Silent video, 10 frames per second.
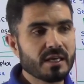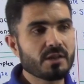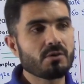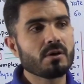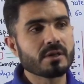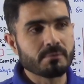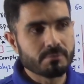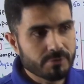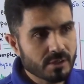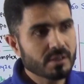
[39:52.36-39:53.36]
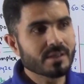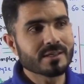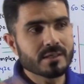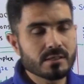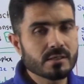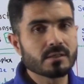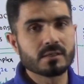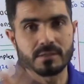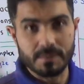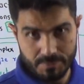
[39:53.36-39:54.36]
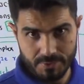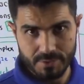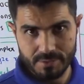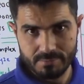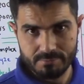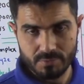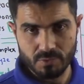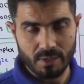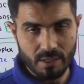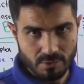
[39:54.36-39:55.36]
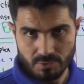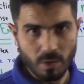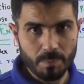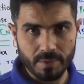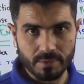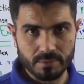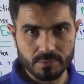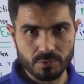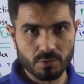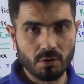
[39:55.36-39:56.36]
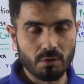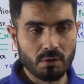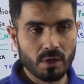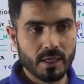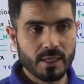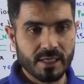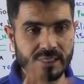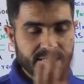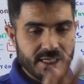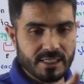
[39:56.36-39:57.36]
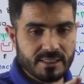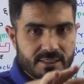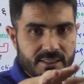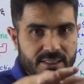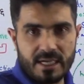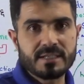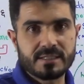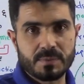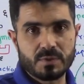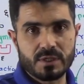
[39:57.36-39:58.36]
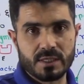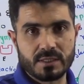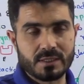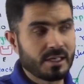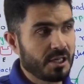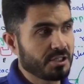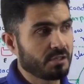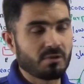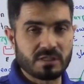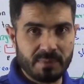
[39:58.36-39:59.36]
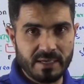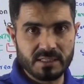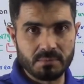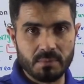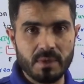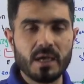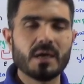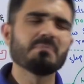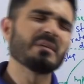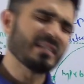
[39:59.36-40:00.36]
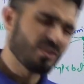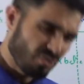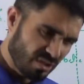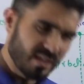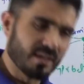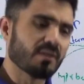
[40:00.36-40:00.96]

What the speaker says: on further increasing the substrate? You are not stopping. You know that at 10 substrate the reaction was maximum, but you still